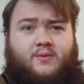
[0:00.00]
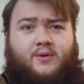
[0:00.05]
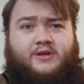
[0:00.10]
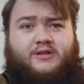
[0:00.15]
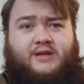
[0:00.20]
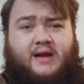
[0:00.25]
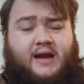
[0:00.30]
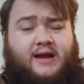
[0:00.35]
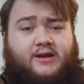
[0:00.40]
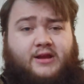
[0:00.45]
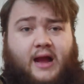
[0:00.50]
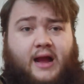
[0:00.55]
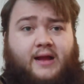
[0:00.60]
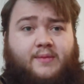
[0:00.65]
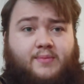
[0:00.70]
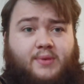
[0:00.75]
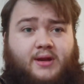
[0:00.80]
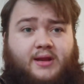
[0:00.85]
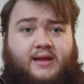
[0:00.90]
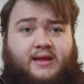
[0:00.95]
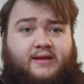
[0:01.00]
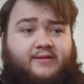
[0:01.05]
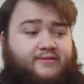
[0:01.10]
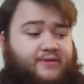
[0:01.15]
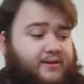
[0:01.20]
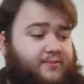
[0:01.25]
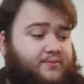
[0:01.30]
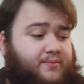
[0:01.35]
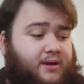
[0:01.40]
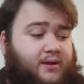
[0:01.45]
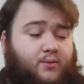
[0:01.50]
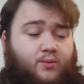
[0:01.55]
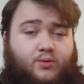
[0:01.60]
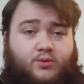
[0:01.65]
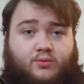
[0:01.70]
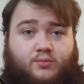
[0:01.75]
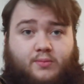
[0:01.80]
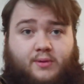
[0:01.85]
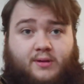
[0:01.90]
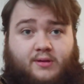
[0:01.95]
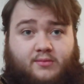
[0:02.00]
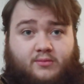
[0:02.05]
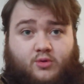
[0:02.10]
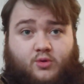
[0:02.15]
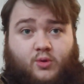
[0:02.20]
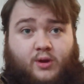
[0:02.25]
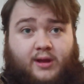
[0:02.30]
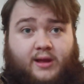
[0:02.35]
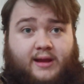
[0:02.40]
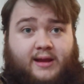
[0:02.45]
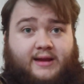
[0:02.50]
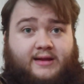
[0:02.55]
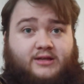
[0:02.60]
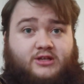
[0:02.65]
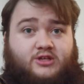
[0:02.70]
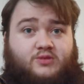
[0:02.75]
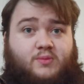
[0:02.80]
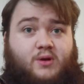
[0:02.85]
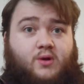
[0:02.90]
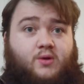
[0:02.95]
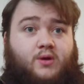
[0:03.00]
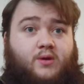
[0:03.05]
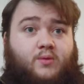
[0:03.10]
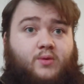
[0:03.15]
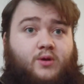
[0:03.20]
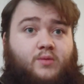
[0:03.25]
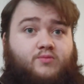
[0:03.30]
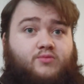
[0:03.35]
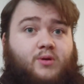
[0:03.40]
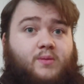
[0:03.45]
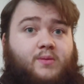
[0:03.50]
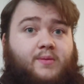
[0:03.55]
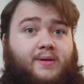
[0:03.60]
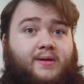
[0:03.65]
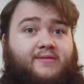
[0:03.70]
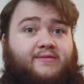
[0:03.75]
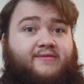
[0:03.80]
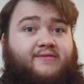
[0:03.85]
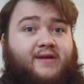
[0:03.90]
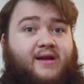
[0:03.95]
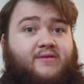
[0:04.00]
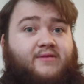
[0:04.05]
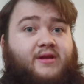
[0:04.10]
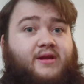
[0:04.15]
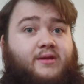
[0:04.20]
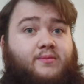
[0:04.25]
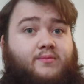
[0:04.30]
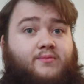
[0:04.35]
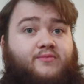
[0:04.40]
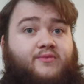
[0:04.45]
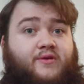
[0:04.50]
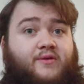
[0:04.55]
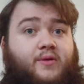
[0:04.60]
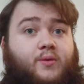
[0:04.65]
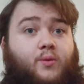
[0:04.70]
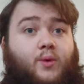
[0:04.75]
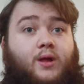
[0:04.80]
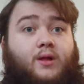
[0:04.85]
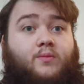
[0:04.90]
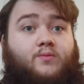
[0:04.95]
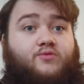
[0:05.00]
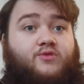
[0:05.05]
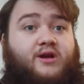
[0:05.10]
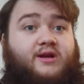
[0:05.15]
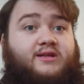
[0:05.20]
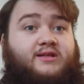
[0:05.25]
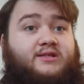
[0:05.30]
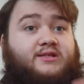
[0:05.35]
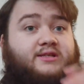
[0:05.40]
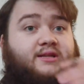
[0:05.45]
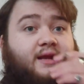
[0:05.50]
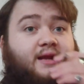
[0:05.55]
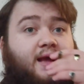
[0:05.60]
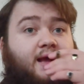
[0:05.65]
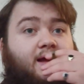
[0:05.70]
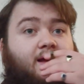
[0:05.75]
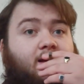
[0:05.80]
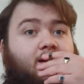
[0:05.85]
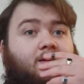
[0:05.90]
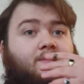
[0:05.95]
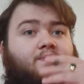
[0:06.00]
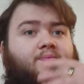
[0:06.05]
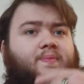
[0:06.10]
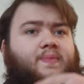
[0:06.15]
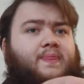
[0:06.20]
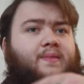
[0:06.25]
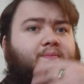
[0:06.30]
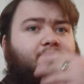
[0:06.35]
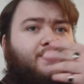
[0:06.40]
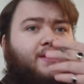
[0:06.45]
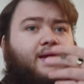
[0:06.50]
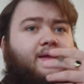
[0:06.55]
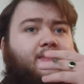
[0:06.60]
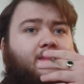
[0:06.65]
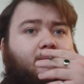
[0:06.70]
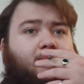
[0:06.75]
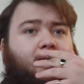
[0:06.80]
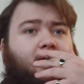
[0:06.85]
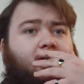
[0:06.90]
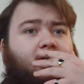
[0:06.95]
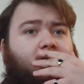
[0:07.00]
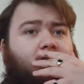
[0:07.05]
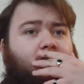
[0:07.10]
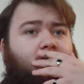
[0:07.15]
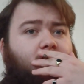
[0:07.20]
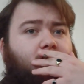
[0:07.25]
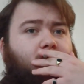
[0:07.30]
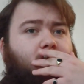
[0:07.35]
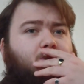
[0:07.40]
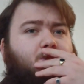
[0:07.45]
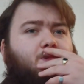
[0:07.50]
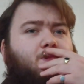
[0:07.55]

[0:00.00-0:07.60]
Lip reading: Which I believe I would have been quite a nice smoke and would have probably been a very, very well priced cigar in the market.